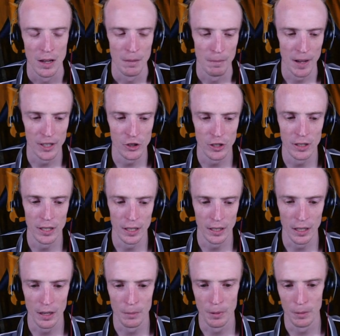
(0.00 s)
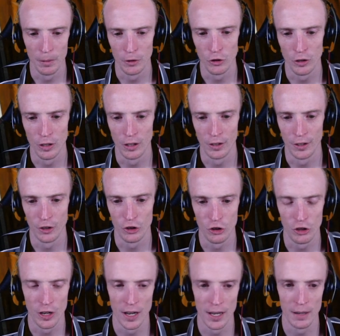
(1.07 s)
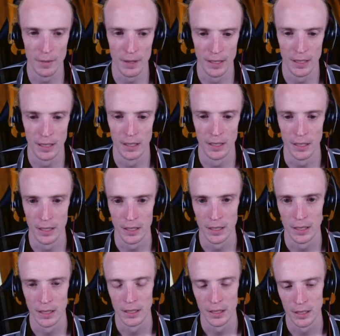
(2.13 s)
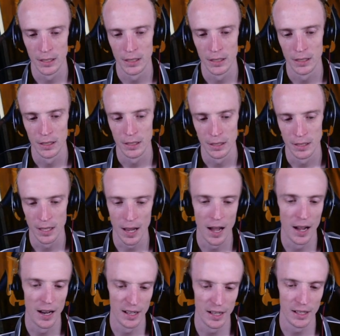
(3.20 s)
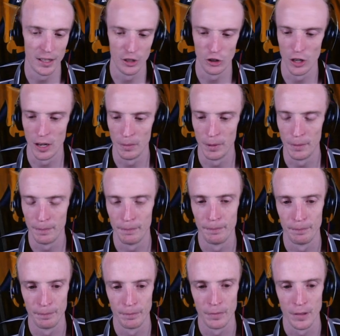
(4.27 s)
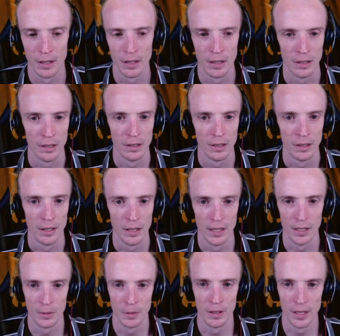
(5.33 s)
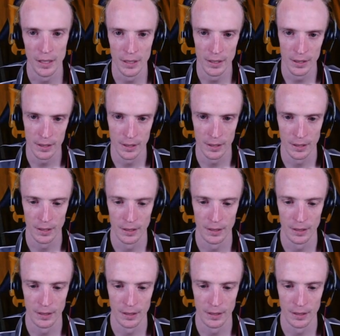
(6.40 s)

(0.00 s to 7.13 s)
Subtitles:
I'm actually thinking I probably shouldn't have got the Shaymin. Nah, I need the Shaymin. Here's what it is.